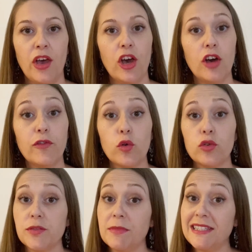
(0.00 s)
Of
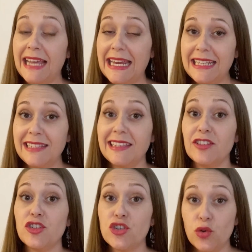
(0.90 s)
course, Mercedes
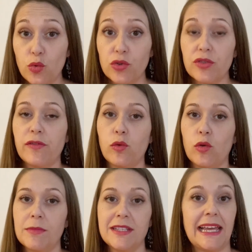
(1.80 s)
is short for
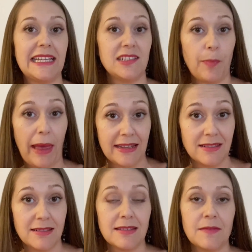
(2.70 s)

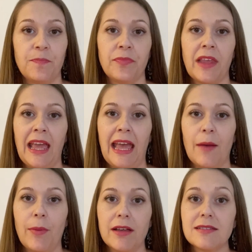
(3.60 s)
Mercedes-Benz,
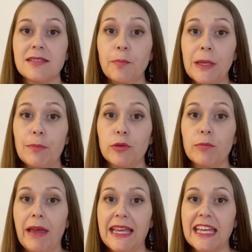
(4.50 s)
but some people
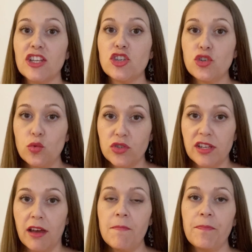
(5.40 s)
make it
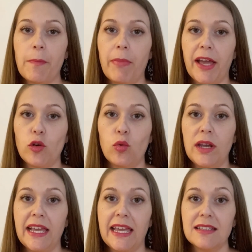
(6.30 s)
shorter by
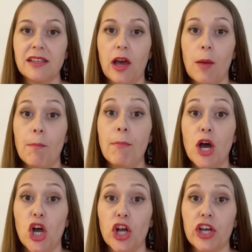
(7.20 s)
calling it a
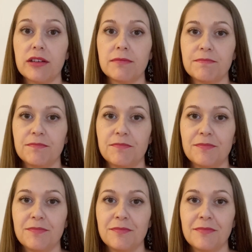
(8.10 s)
Merc.
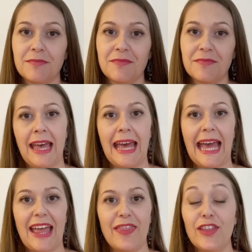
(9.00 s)

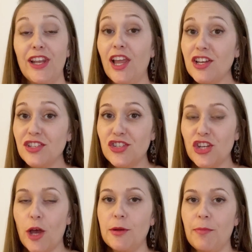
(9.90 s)
And the last
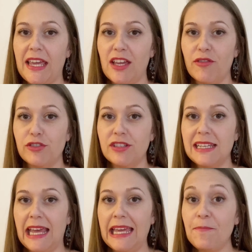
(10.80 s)
German make for
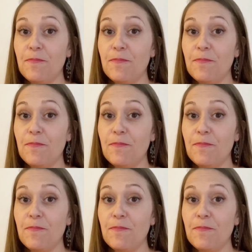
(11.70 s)
today